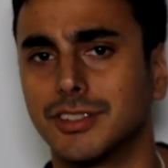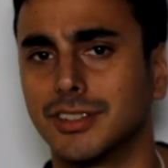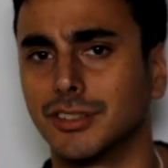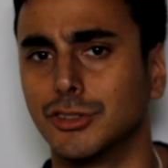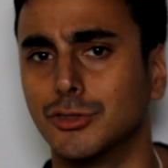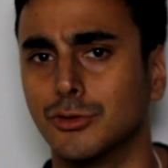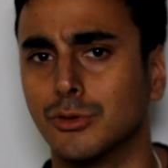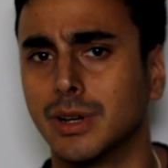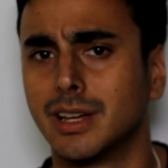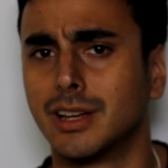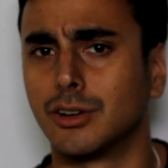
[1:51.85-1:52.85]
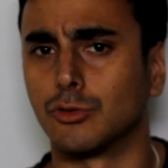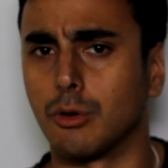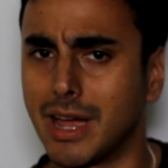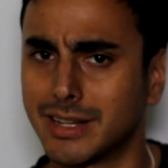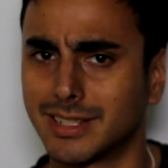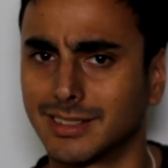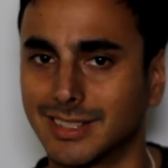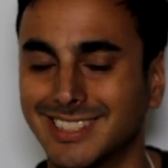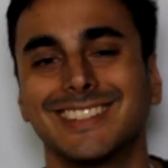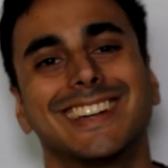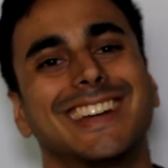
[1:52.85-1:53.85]
in you
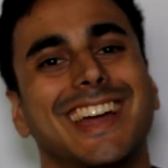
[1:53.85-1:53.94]
romantically.